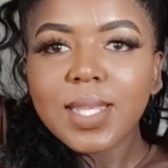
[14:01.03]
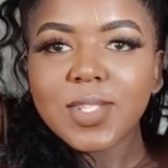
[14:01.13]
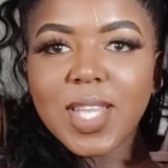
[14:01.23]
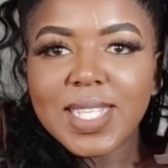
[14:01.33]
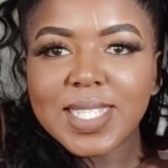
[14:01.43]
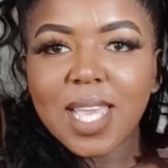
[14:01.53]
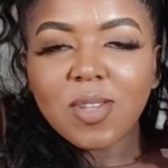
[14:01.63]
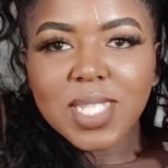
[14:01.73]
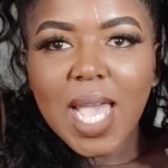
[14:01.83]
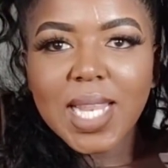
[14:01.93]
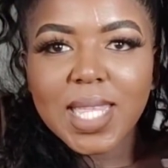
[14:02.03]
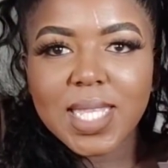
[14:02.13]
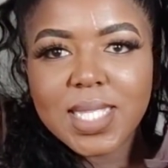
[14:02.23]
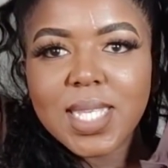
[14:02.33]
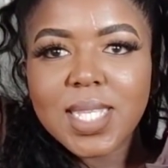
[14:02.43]
do you guys see how tiny
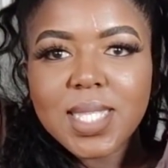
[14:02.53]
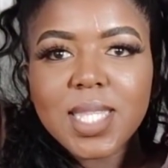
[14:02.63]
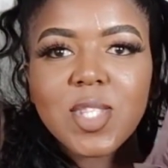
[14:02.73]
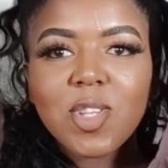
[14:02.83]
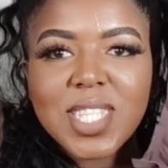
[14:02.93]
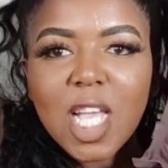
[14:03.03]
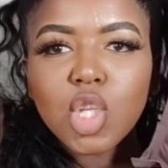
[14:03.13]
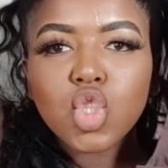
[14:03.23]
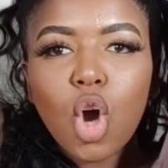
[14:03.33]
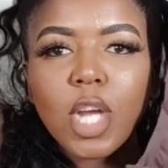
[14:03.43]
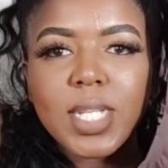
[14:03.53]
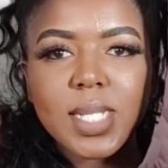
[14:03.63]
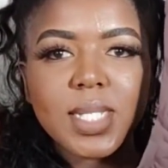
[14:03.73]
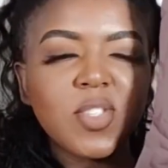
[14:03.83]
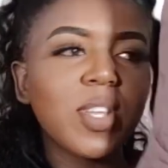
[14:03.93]
this is? This looks like a
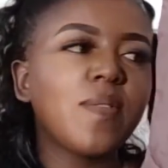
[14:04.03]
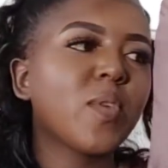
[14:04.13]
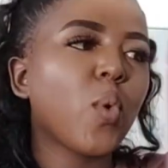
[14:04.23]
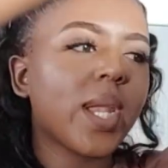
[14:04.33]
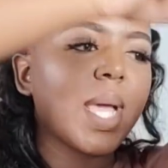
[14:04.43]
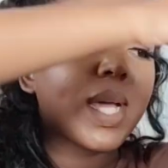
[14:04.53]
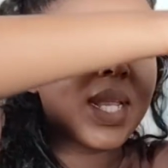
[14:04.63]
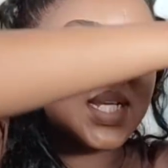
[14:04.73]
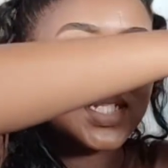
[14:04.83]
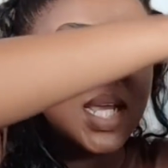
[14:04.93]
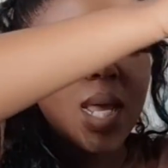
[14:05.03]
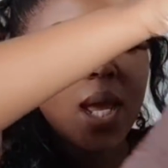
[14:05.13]
toddler's, not even one I crash.